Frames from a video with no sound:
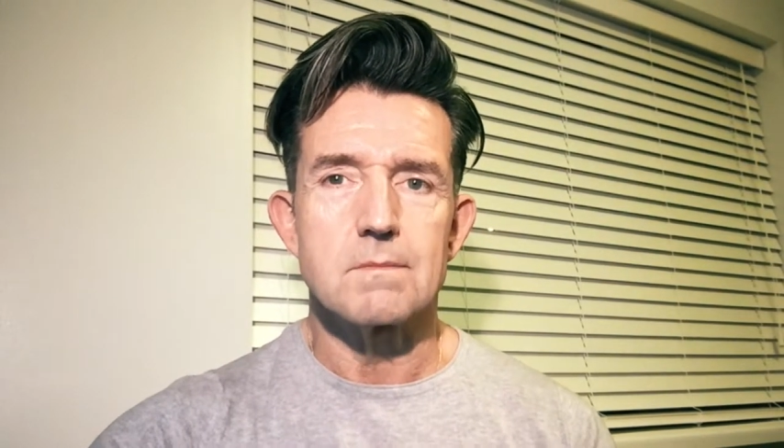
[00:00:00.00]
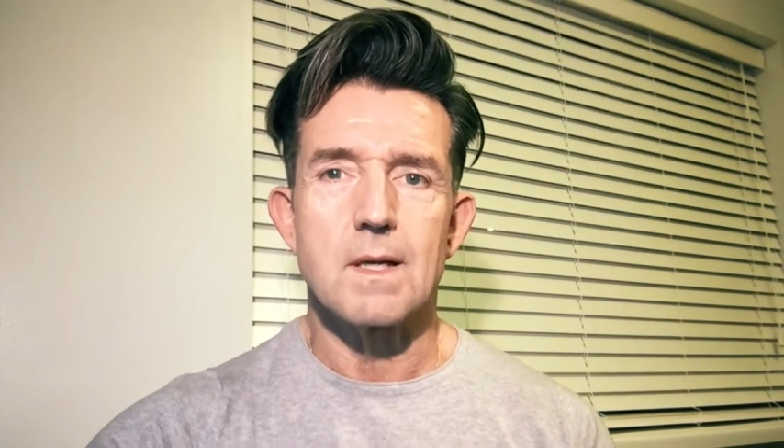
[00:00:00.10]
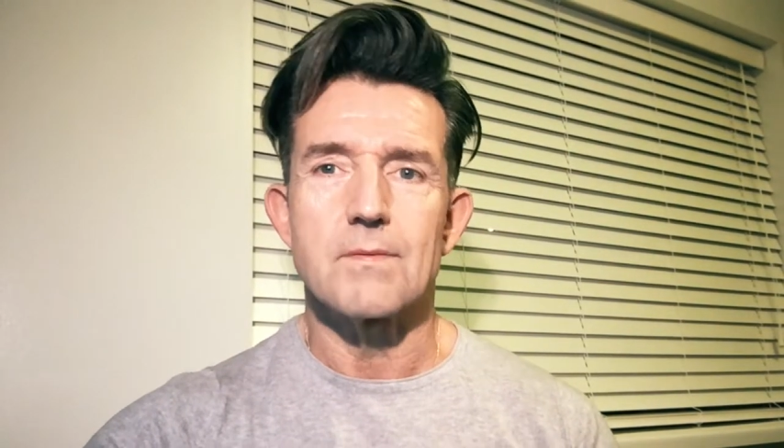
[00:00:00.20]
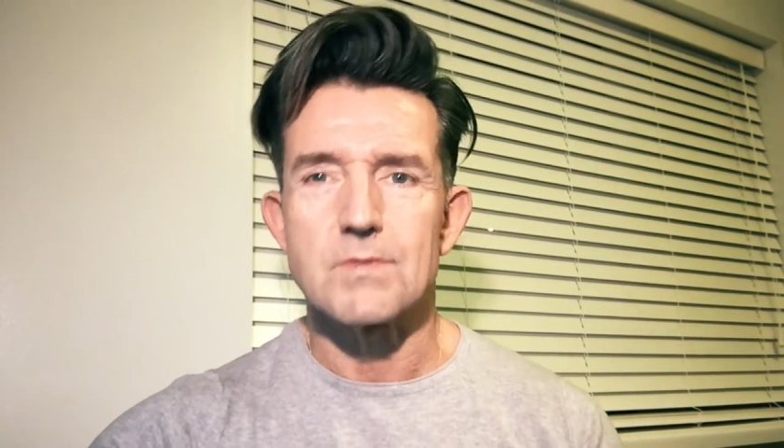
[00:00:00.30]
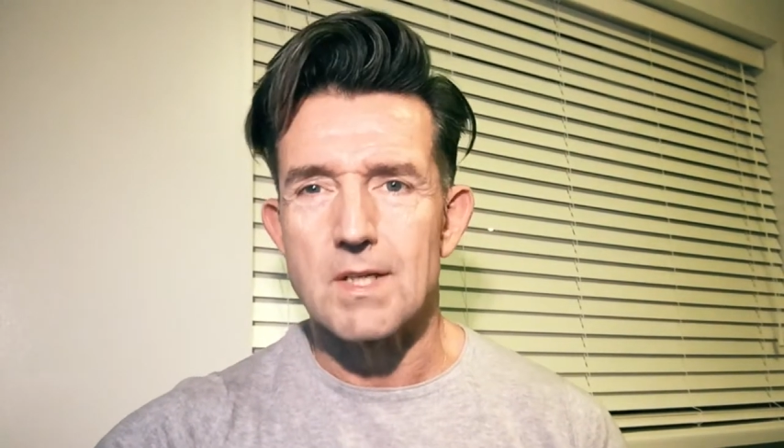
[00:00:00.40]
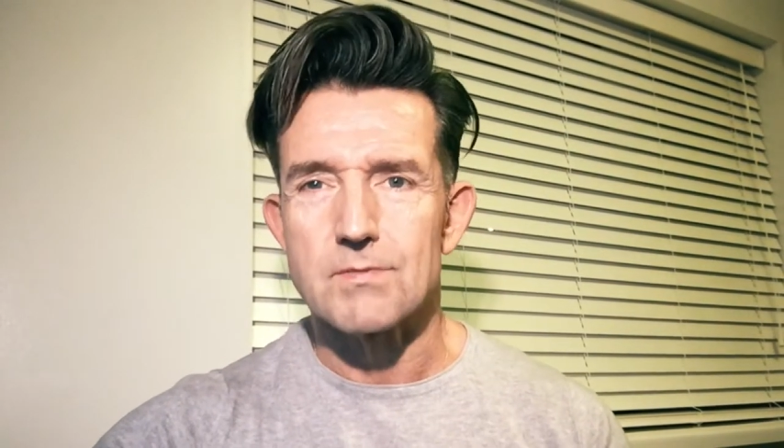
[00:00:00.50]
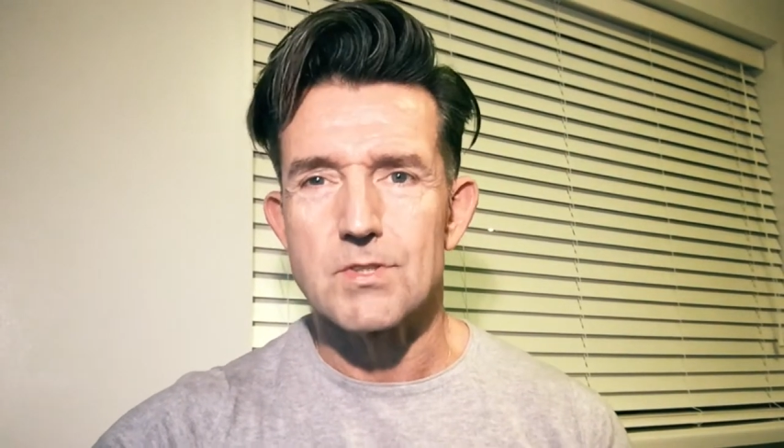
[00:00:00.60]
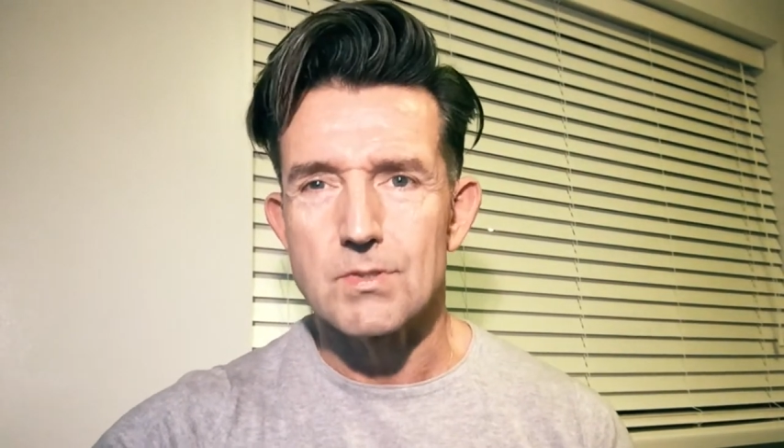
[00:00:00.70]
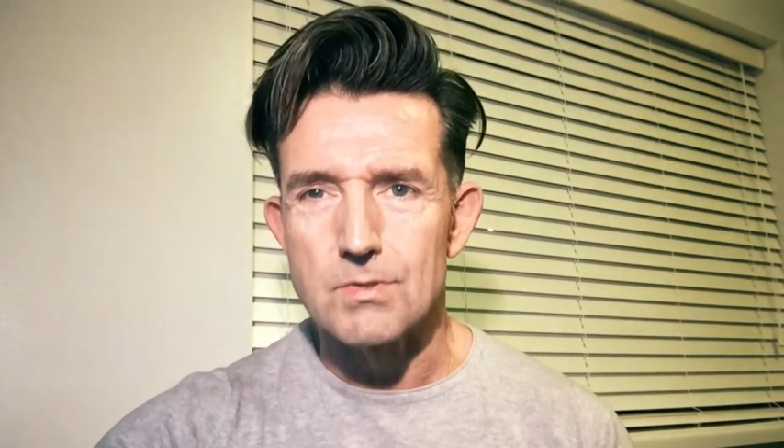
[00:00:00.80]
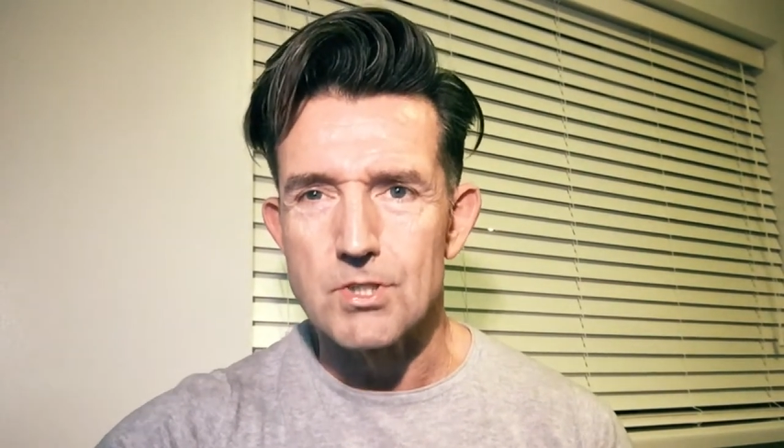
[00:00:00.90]
having to have
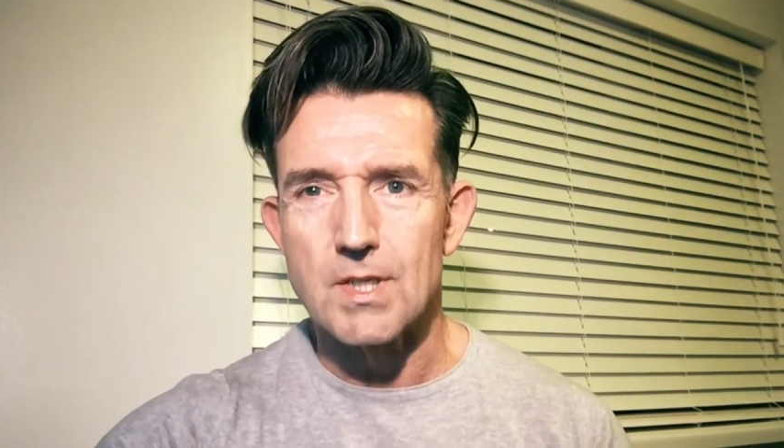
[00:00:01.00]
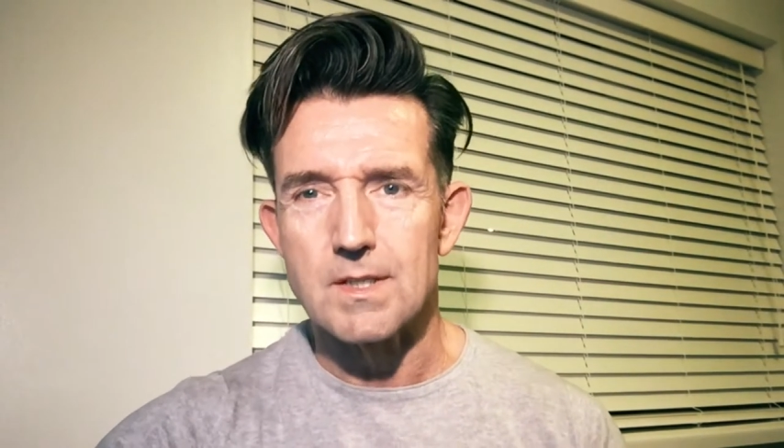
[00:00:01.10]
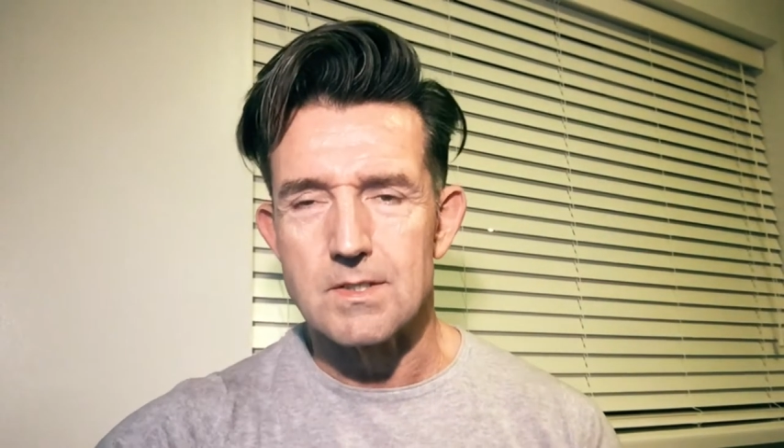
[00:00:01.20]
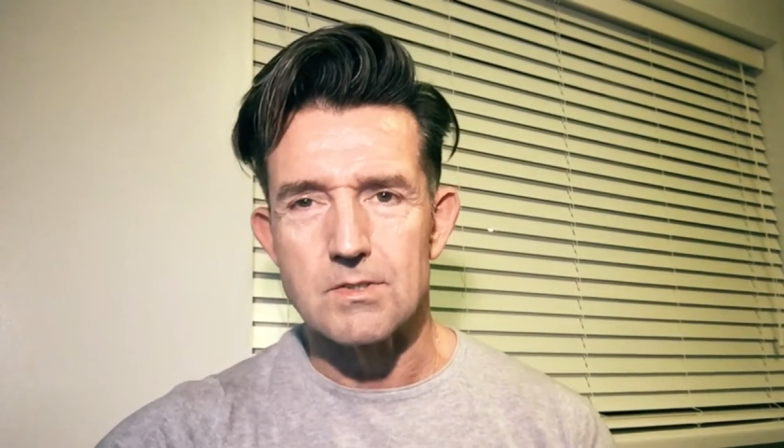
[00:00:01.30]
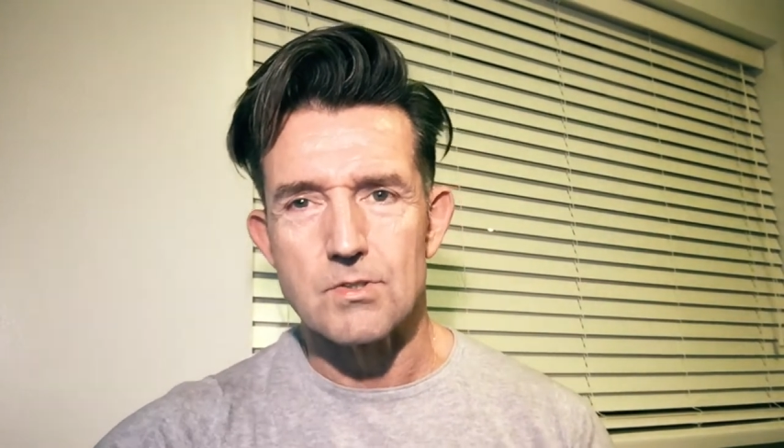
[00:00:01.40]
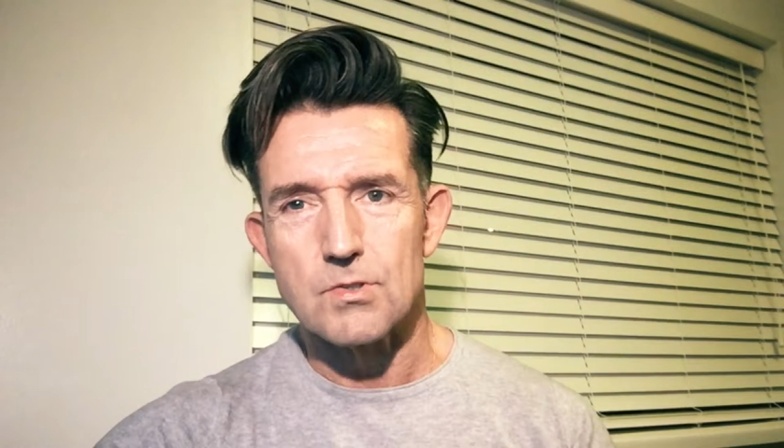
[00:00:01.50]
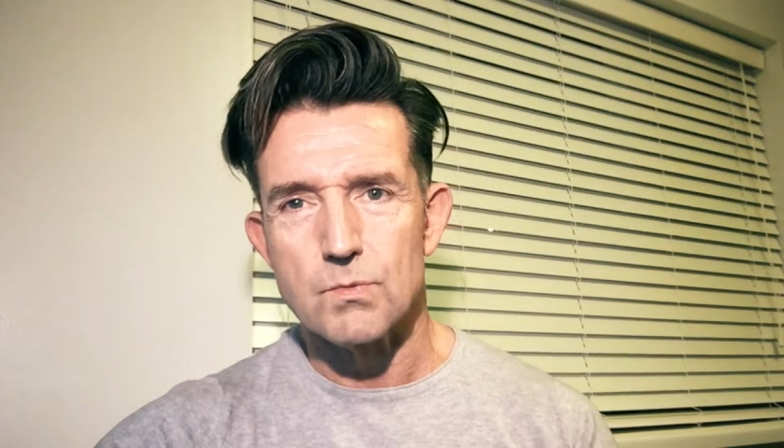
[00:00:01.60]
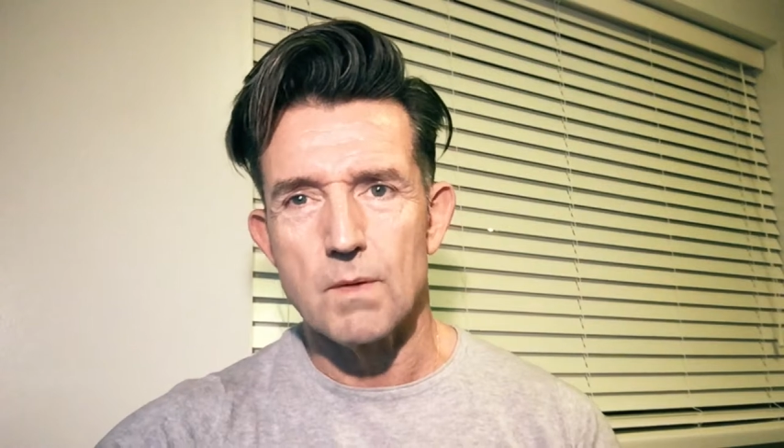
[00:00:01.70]
2 shakes and just